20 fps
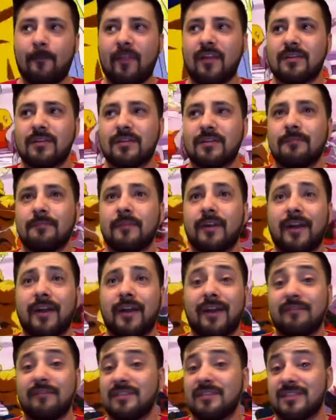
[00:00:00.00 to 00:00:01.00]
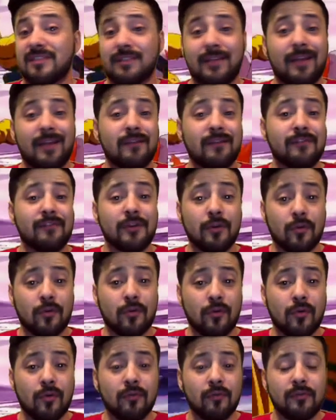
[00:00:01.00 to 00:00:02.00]
something that I haven't seen any video
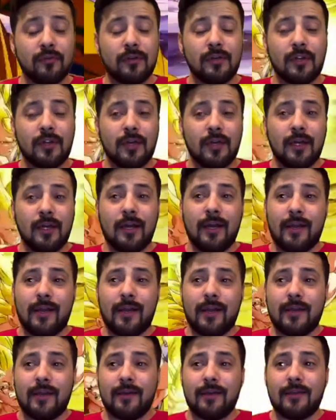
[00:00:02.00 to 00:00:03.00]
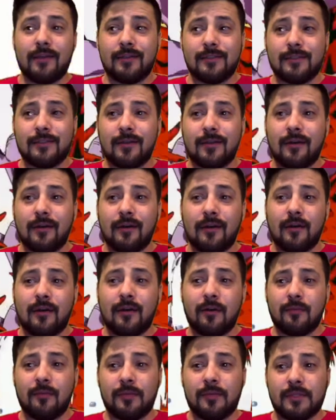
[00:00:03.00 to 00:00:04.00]
go over, and I
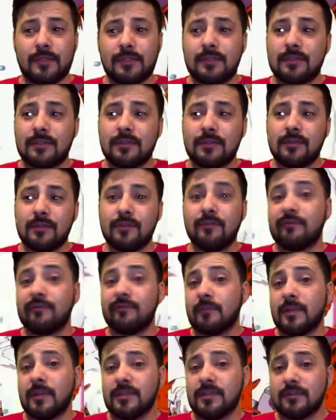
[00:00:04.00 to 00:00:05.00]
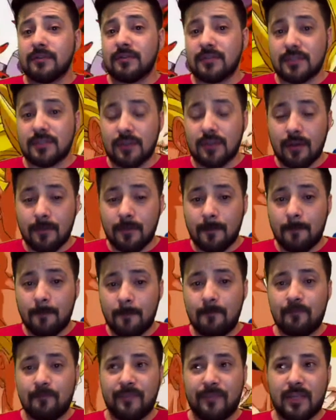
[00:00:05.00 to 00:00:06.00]
hope it's new information to some.
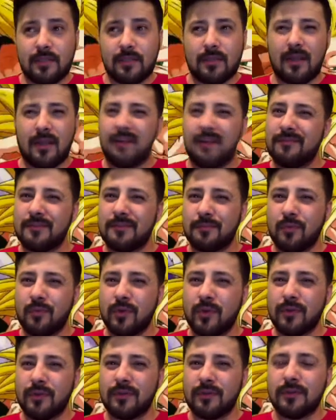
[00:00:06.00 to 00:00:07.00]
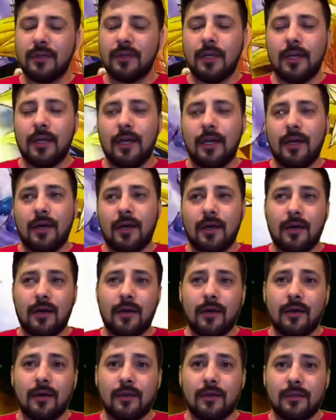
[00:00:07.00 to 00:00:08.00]
It's kind of a spoiler.
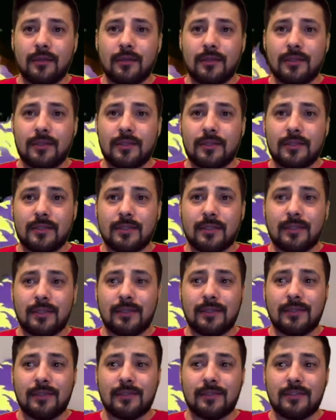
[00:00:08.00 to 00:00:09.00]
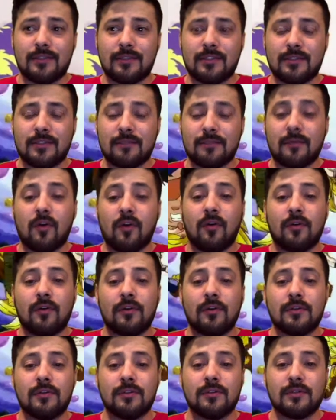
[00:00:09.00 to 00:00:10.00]
This is just some
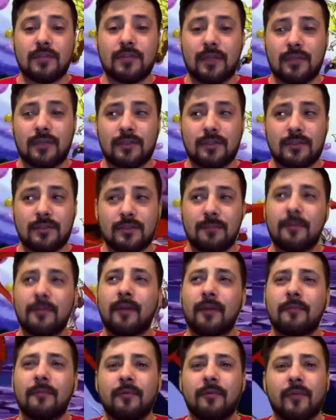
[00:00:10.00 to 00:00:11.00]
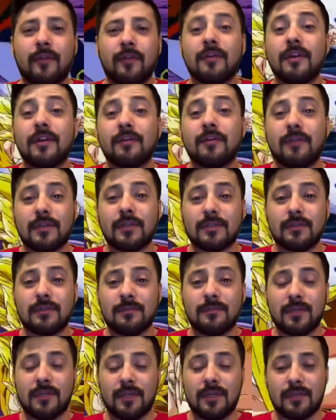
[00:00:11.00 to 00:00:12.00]
cards and something I've been rather interested
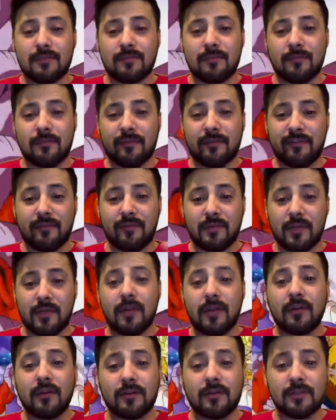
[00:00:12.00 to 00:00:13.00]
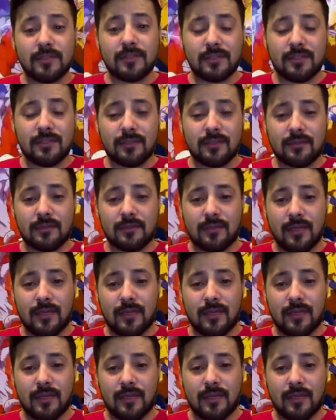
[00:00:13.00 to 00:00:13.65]
in because one of my favorite characters in the